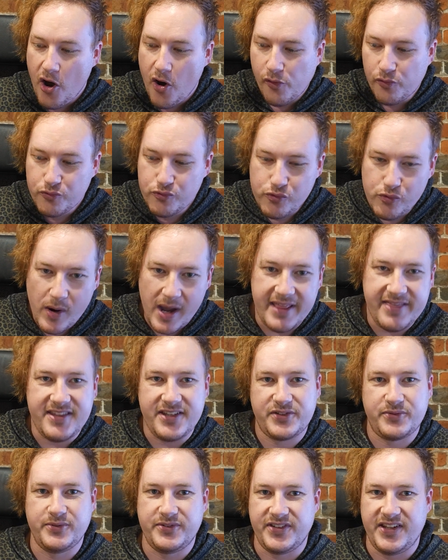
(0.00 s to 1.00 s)
when
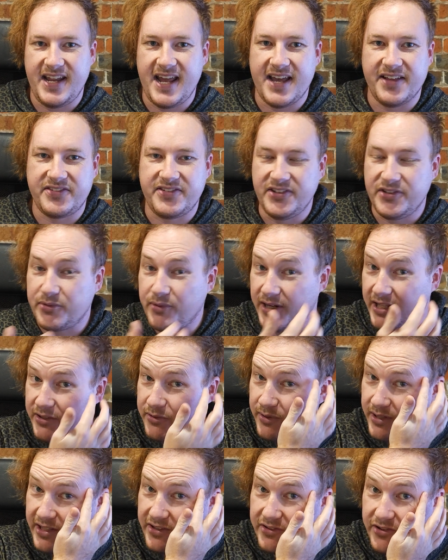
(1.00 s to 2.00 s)
this was announced in
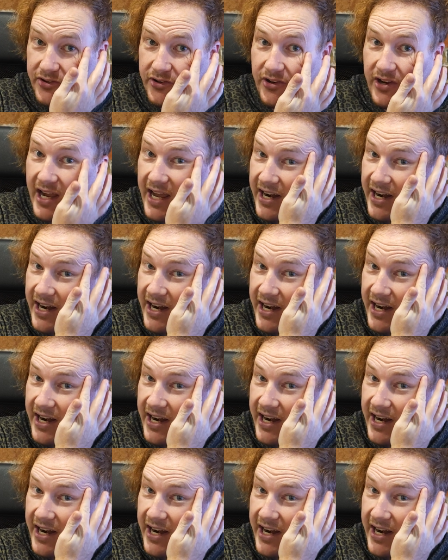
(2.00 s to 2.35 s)
2022,